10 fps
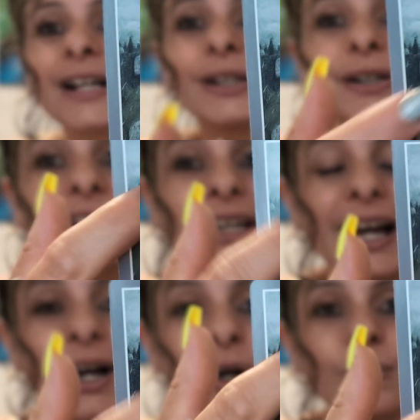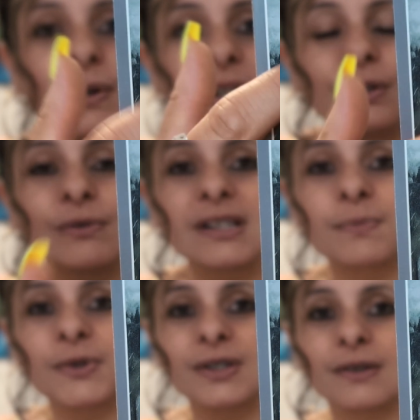Look at how, you know, this
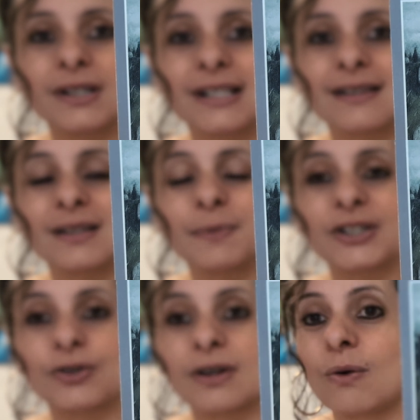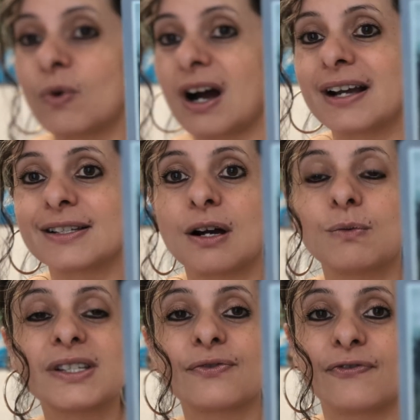person looks in this picture. What I saw
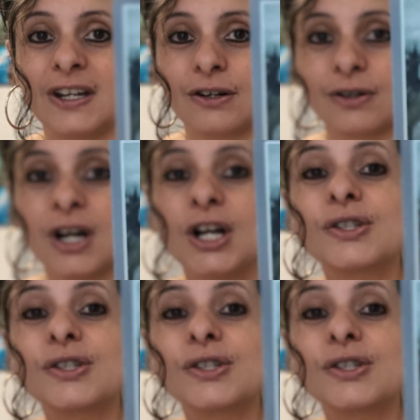was fear.